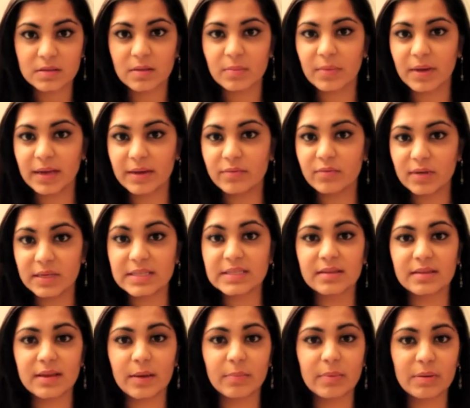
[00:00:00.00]
the main
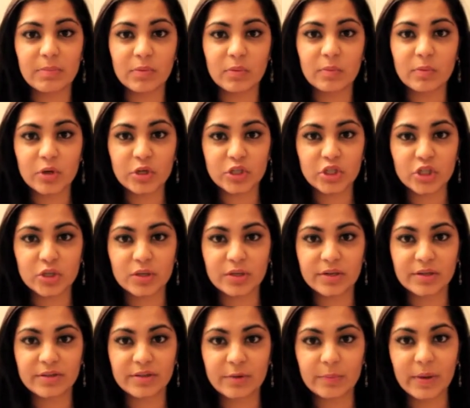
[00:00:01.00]
reason that people put sugar
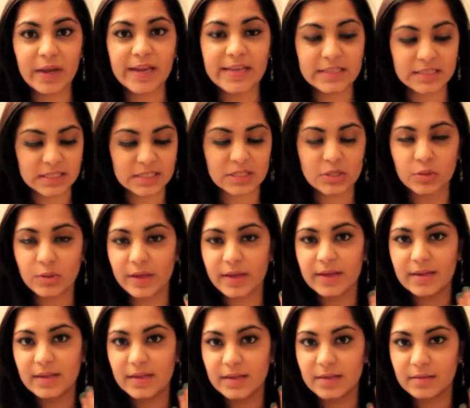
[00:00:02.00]
in their paste is so
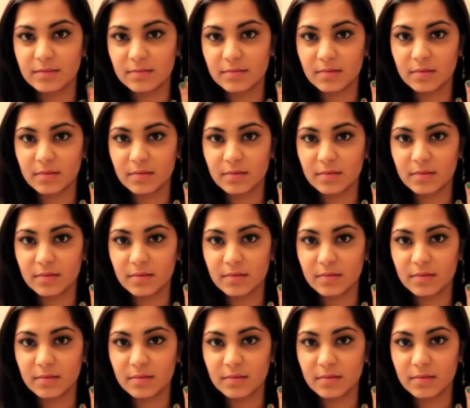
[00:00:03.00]
that